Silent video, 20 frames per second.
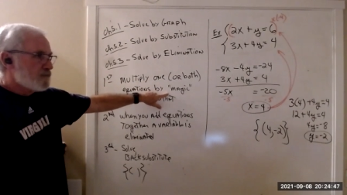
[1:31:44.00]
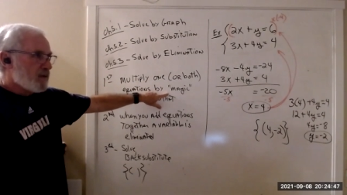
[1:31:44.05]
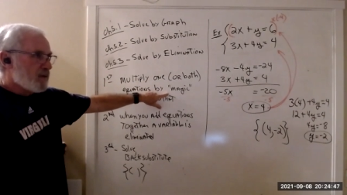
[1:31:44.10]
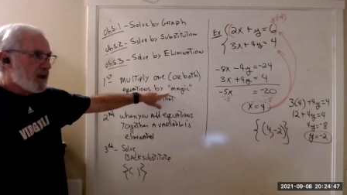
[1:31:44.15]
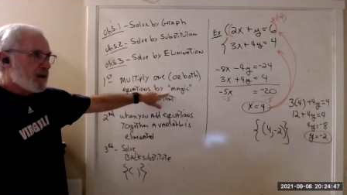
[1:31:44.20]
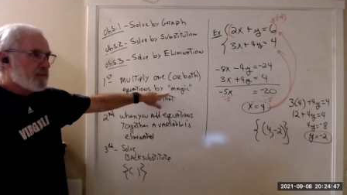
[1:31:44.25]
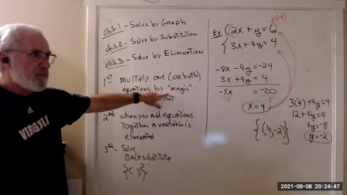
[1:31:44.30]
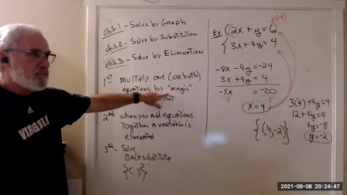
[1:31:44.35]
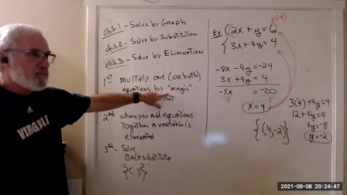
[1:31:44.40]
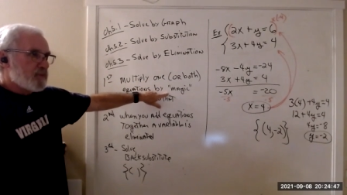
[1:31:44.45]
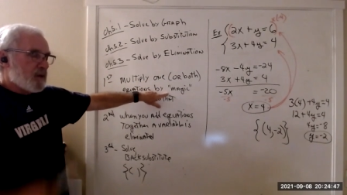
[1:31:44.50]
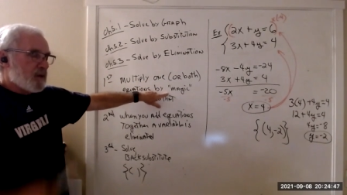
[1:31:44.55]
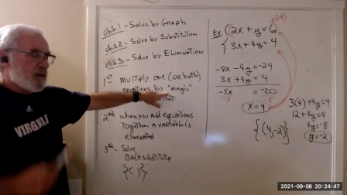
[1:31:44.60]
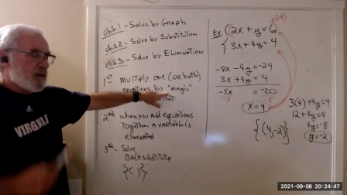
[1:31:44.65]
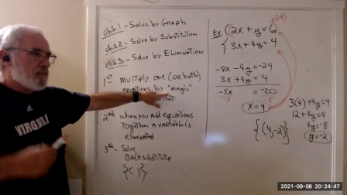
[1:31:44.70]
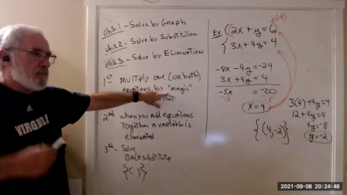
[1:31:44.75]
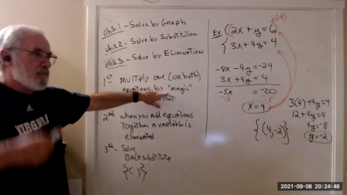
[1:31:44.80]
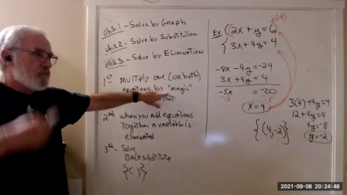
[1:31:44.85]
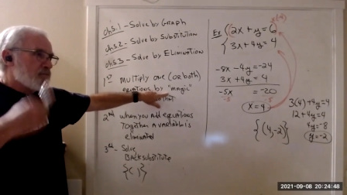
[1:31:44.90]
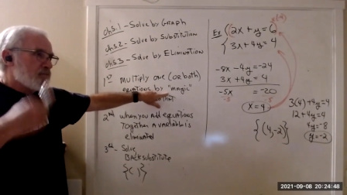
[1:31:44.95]
Okay,
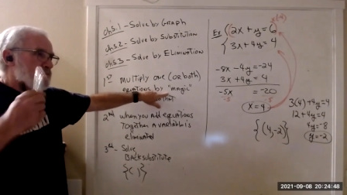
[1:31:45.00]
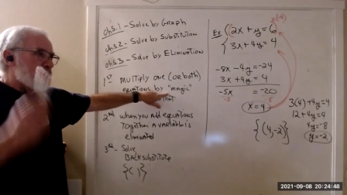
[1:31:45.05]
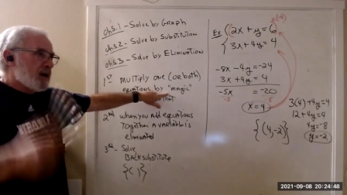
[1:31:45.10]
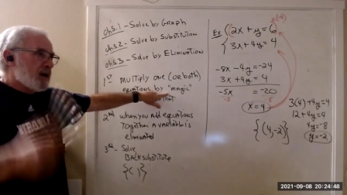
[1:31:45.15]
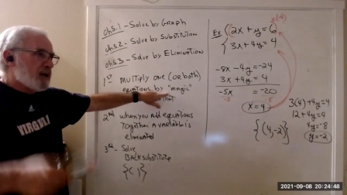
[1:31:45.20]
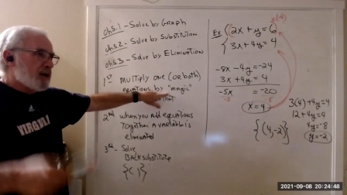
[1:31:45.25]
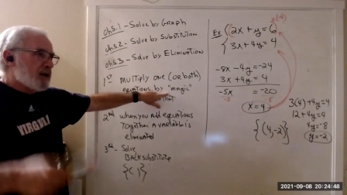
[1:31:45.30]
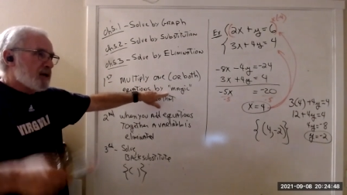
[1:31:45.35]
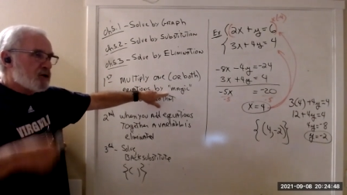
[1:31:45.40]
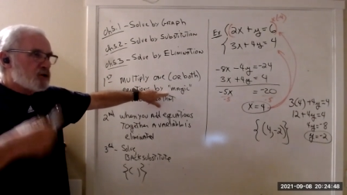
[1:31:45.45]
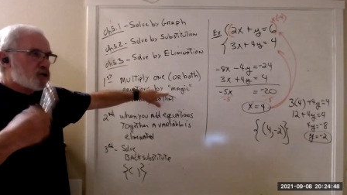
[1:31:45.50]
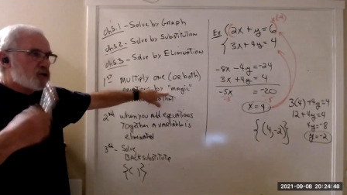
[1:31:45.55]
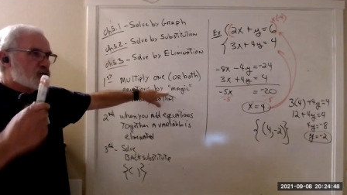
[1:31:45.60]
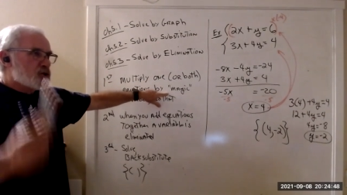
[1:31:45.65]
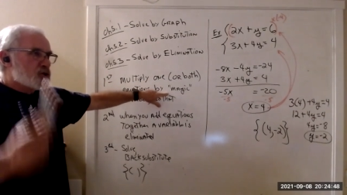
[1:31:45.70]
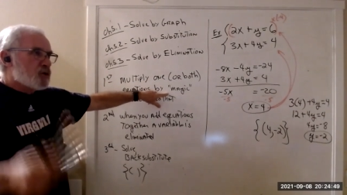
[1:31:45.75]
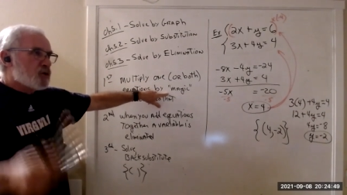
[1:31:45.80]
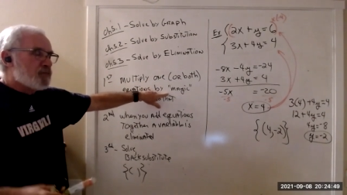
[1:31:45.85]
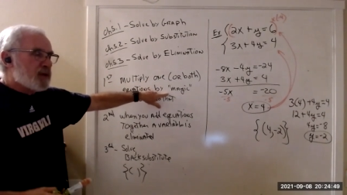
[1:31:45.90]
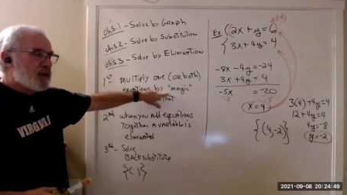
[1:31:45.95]
but you just
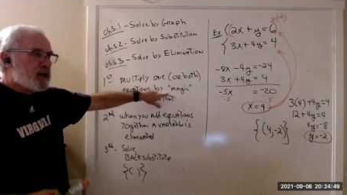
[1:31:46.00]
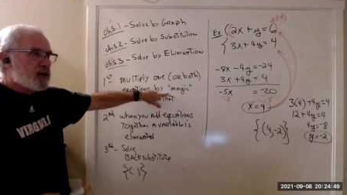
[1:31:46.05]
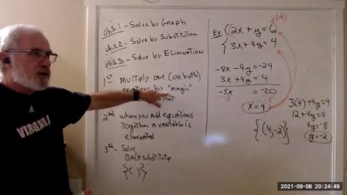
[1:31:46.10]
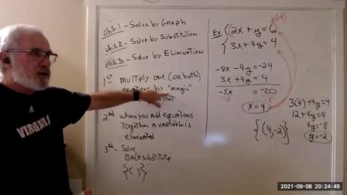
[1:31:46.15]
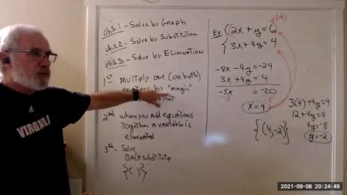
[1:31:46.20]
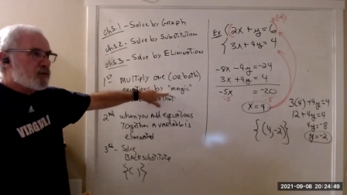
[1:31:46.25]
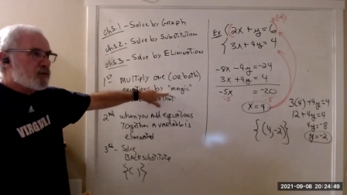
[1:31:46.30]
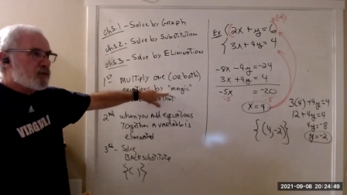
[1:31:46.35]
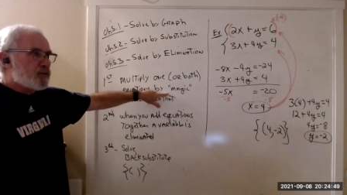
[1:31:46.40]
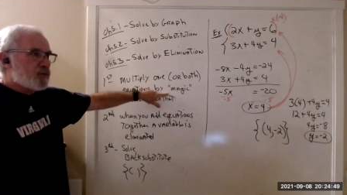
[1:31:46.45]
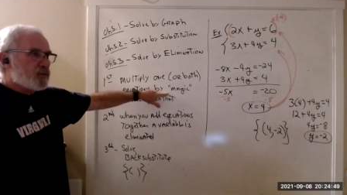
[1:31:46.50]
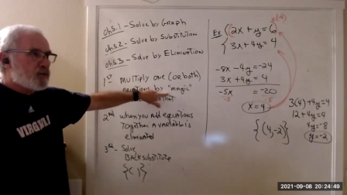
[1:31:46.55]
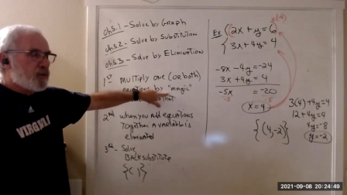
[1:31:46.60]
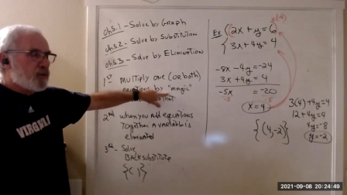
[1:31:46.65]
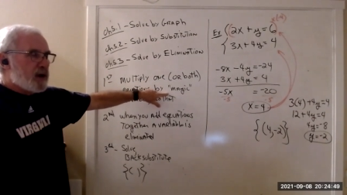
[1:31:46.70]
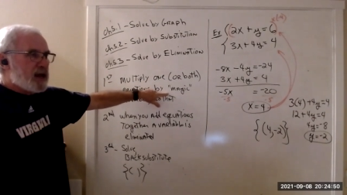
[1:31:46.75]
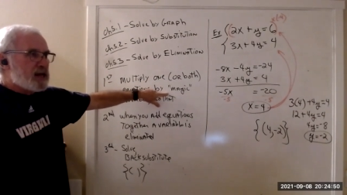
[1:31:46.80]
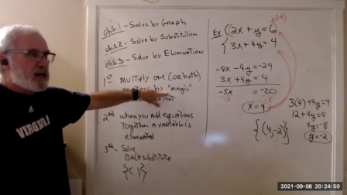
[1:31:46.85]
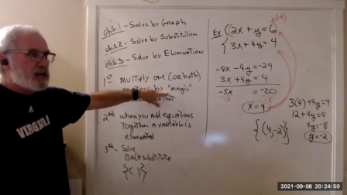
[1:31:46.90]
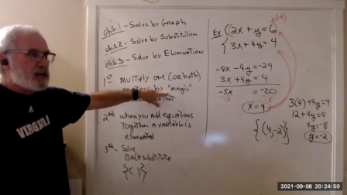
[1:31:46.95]
don't pick it
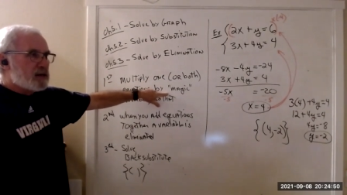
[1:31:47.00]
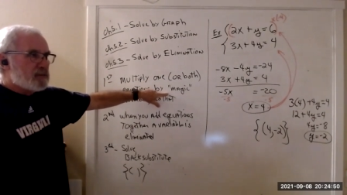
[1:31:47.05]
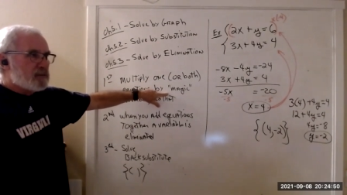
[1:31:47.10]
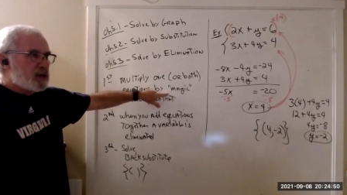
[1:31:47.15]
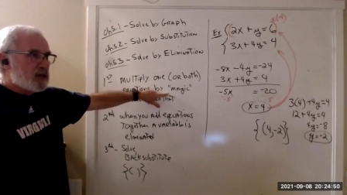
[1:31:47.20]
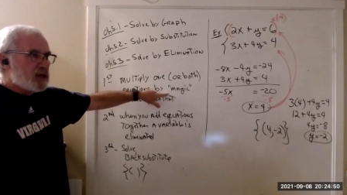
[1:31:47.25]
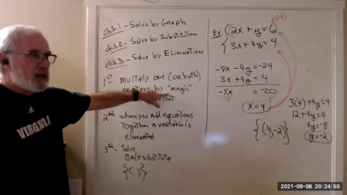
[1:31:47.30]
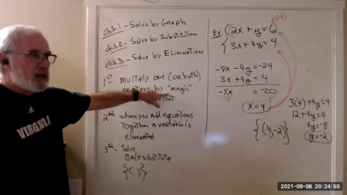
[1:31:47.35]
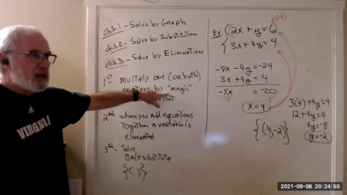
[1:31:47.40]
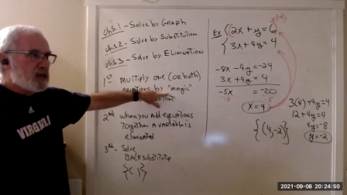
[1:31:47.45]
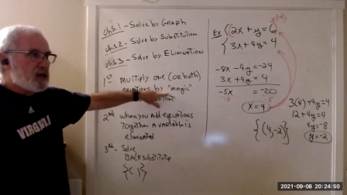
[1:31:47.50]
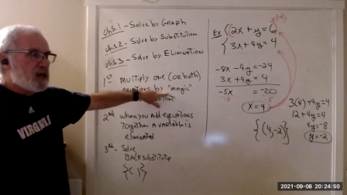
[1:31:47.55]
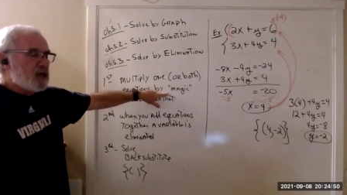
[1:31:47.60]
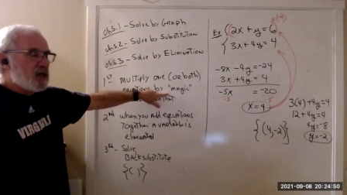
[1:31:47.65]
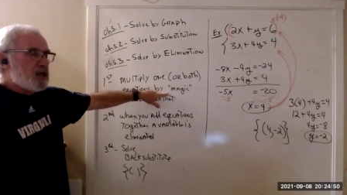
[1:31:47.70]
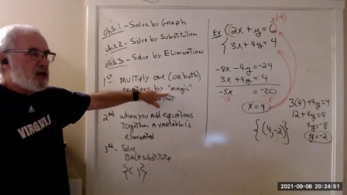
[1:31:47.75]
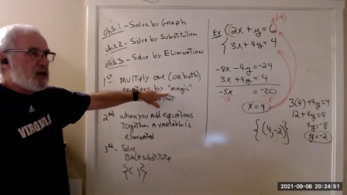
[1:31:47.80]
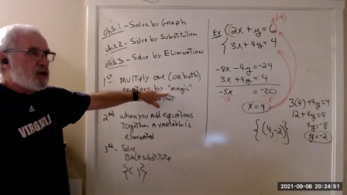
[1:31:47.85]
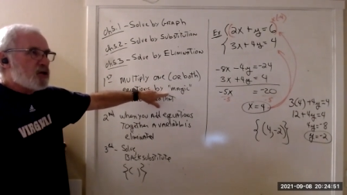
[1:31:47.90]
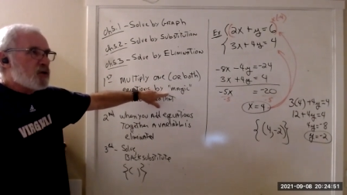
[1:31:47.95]
randomly.
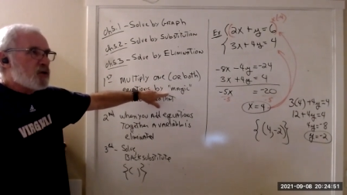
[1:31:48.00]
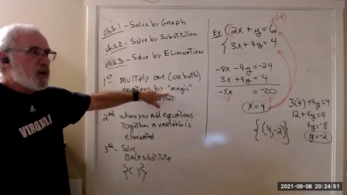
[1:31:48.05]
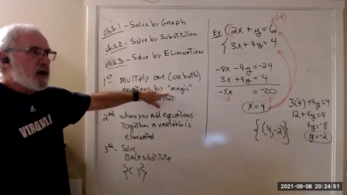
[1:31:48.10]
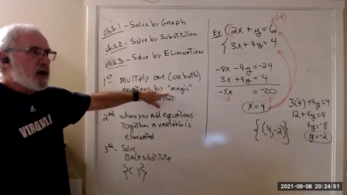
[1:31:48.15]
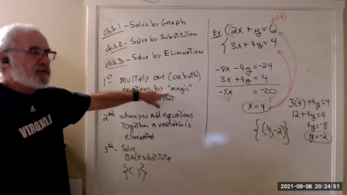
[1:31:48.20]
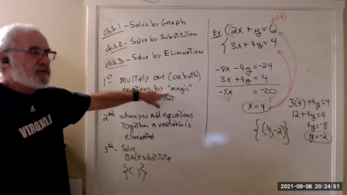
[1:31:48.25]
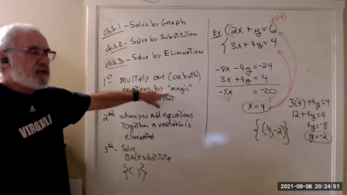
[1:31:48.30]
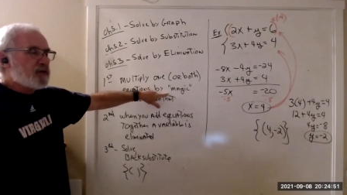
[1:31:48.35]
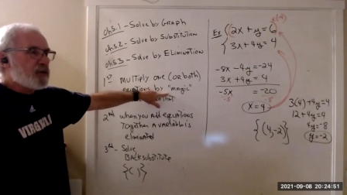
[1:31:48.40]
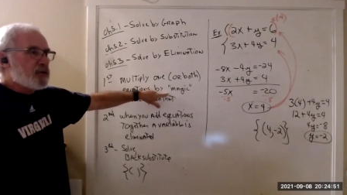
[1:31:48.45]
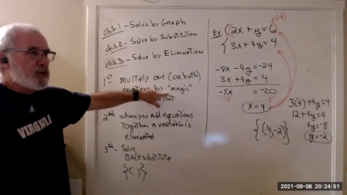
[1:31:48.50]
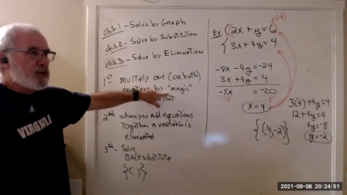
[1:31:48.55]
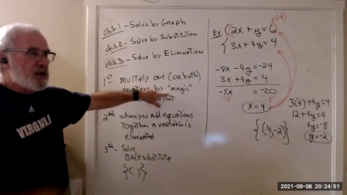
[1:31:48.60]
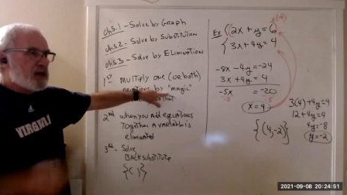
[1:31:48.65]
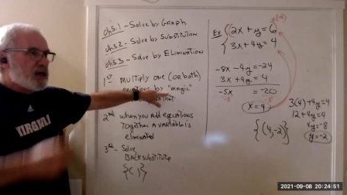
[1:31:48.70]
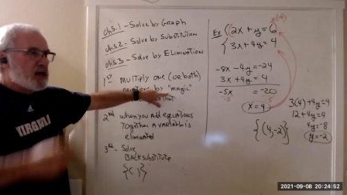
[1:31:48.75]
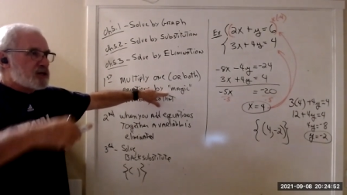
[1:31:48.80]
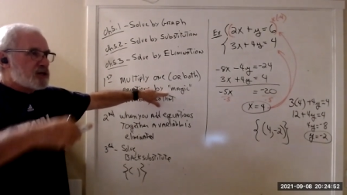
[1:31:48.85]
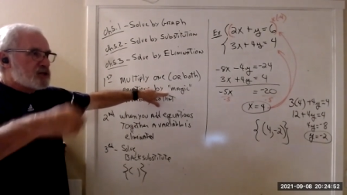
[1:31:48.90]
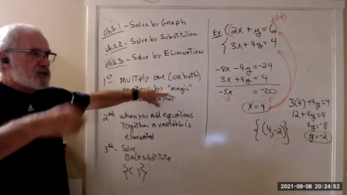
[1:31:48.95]
You have to
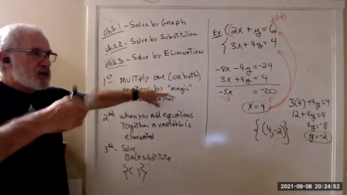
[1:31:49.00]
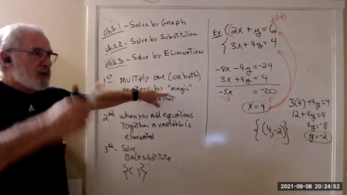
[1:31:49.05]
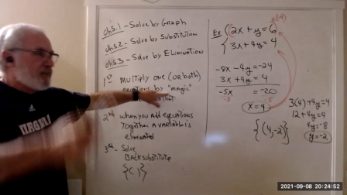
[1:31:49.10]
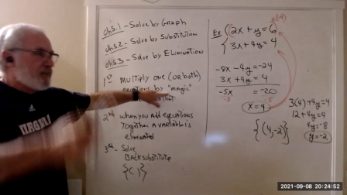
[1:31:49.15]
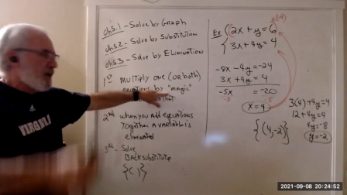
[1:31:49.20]
think a step